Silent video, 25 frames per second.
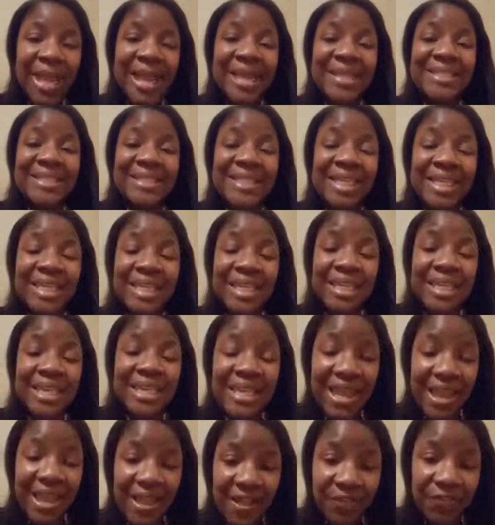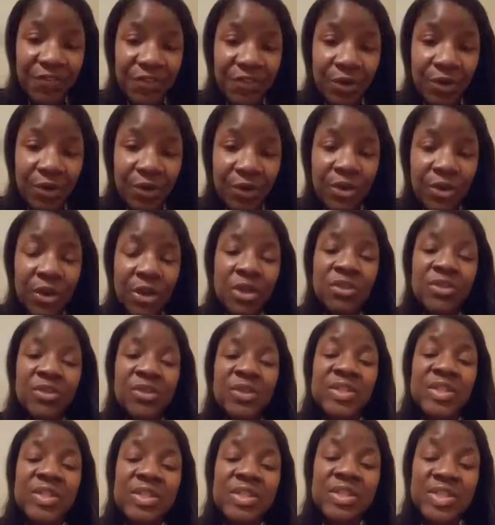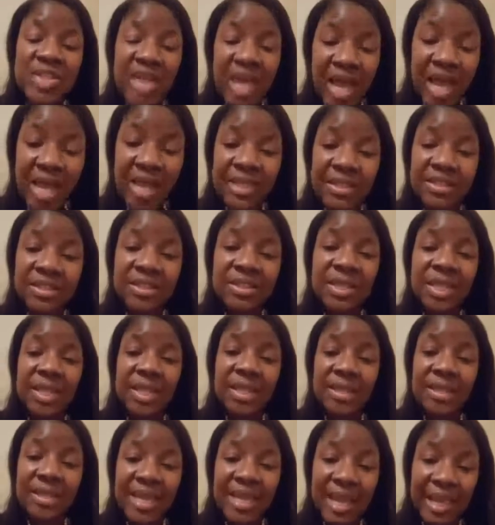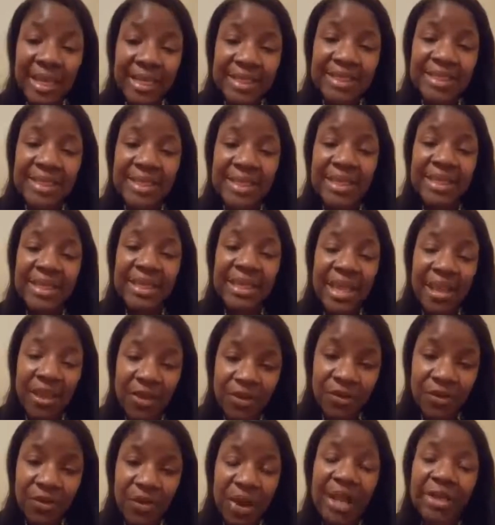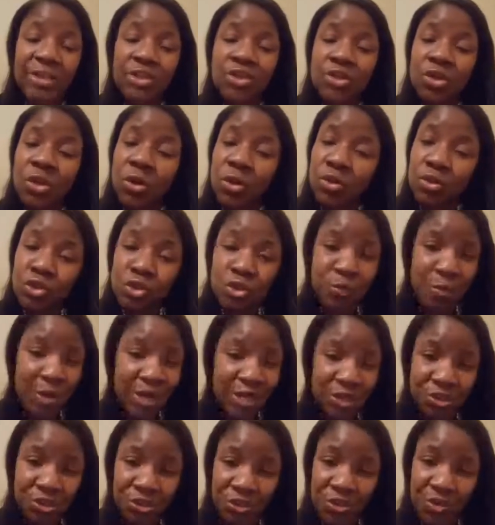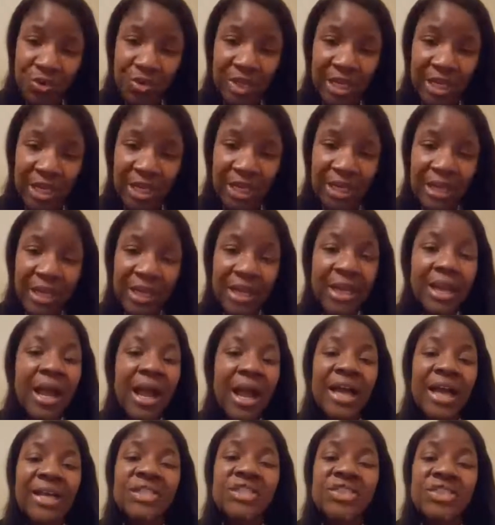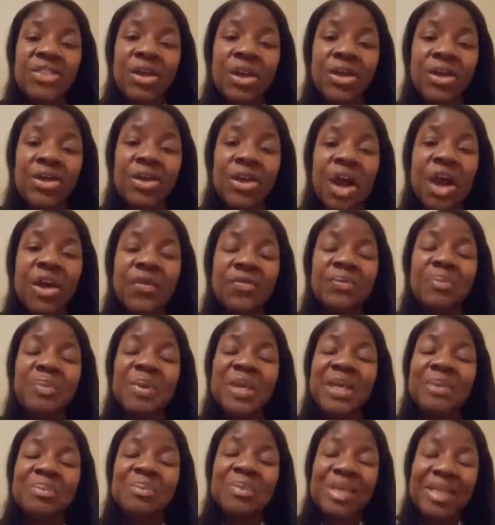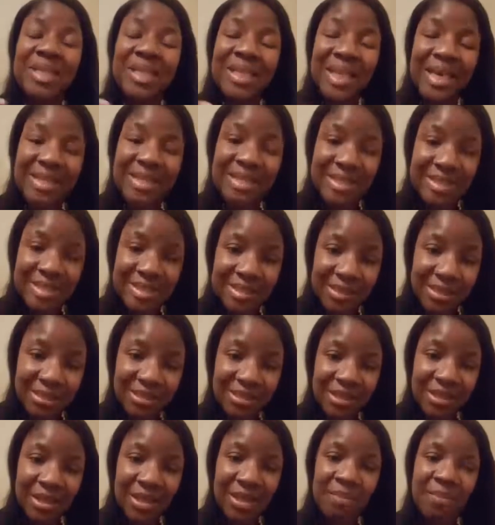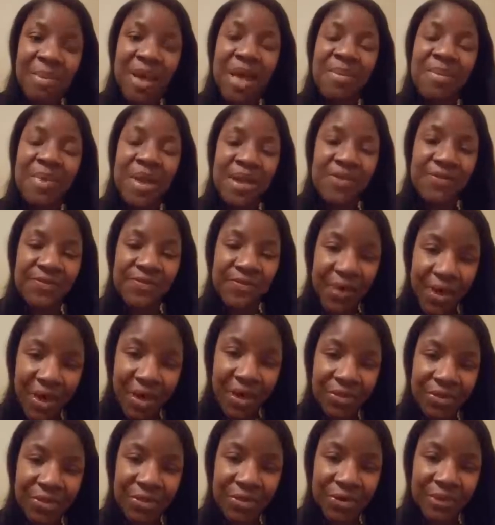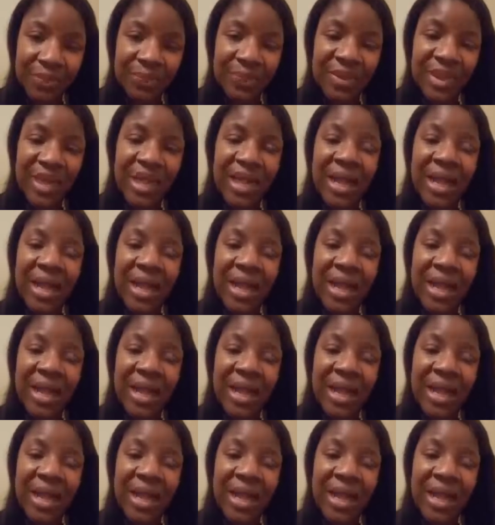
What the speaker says: And together, the signs connect together. I told you my journey. I started off being molested by my father.